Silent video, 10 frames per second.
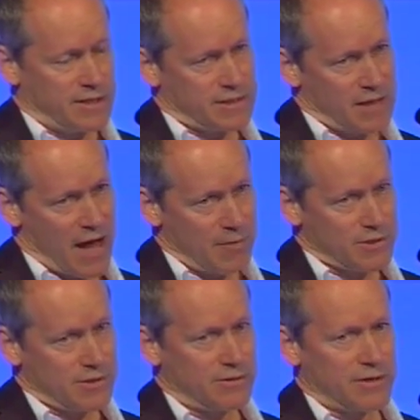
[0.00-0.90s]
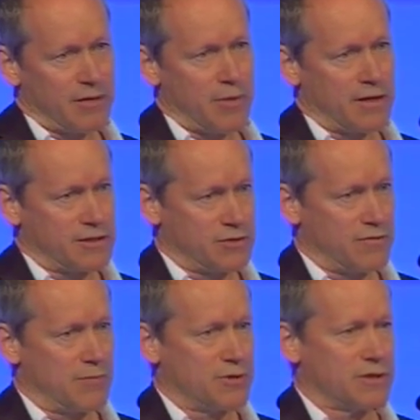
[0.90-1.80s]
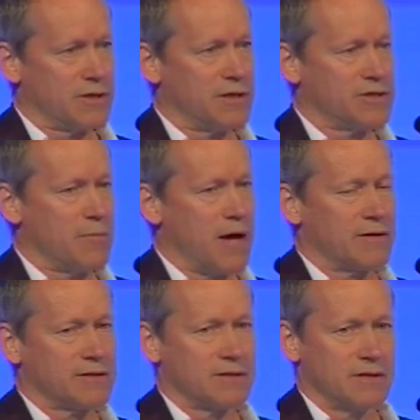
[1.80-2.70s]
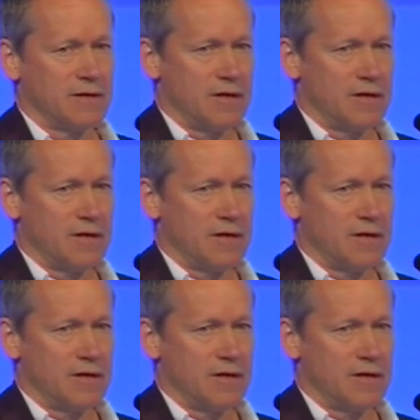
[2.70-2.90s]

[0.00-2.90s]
is absolutely about disruption, and it's about